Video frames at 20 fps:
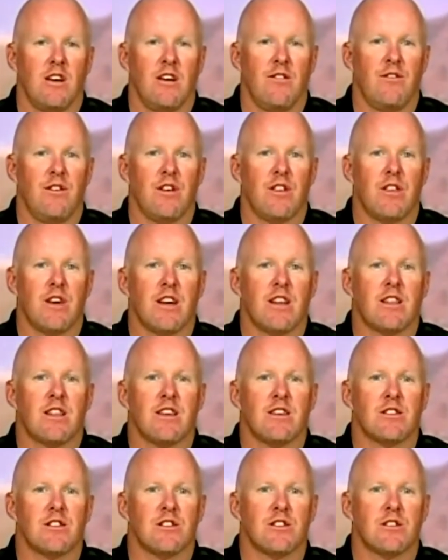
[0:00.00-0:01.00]
if you think
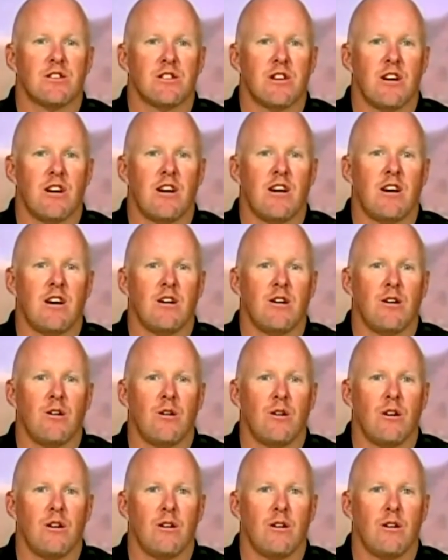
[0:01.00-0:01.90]
this is uh,